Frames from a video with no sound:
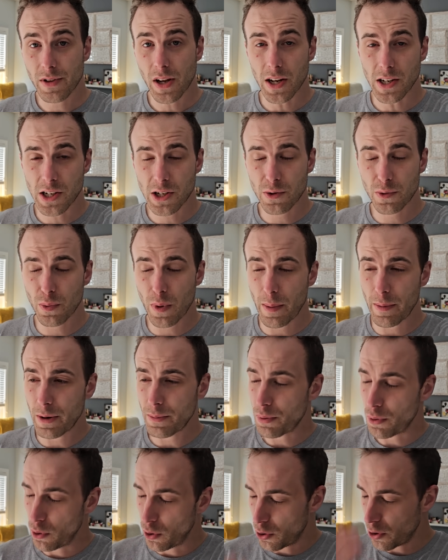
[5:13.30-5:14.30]
Got
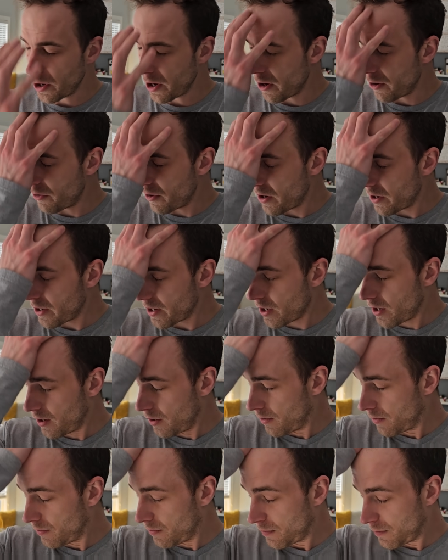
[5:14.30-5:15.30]
swimming pool hair right
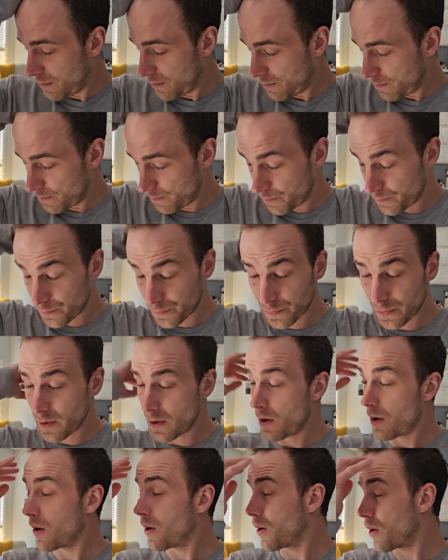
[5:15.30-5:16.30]
now.
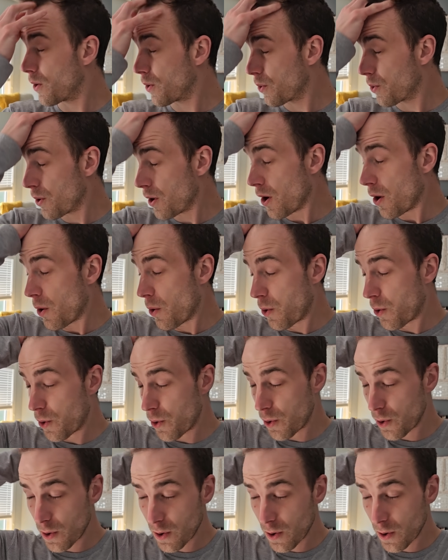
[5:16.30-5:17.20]
Whew!